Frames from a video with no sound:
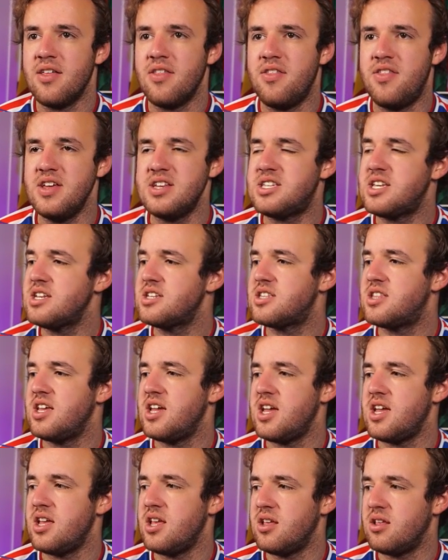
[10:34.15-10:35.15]
This is
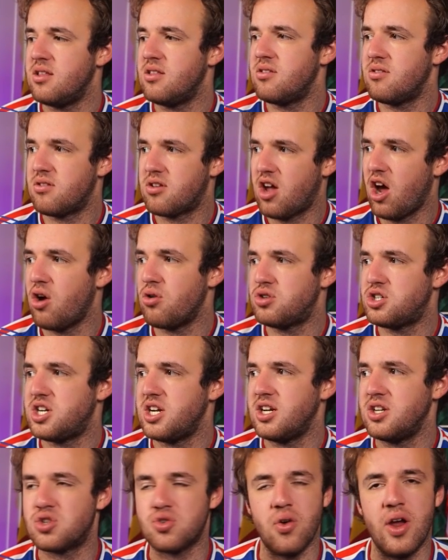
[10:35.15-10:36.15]
the
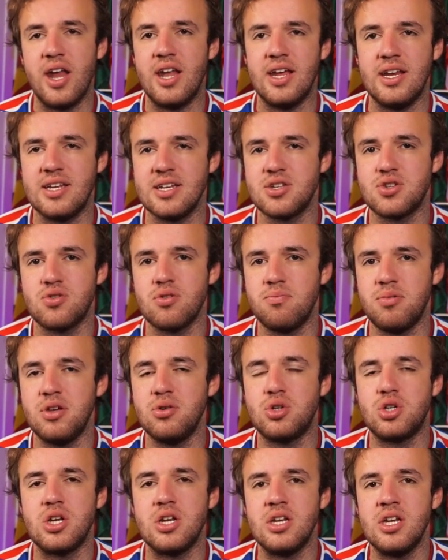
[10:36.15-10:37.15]
coaching training
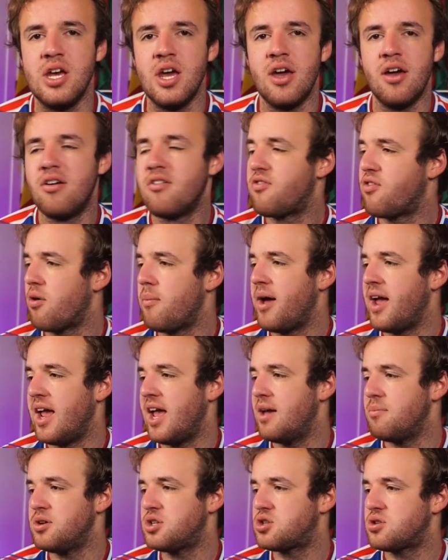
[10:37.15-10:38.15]
distribution for my
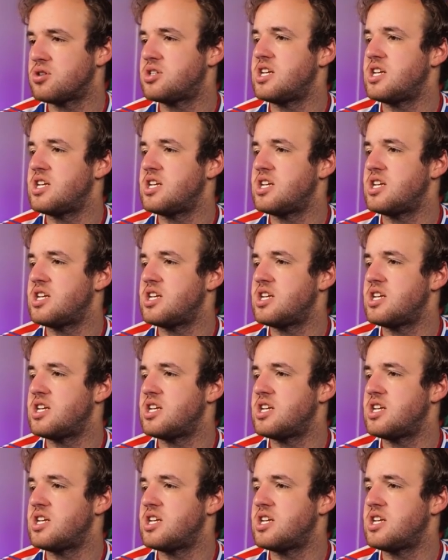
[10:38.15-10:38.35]
amateur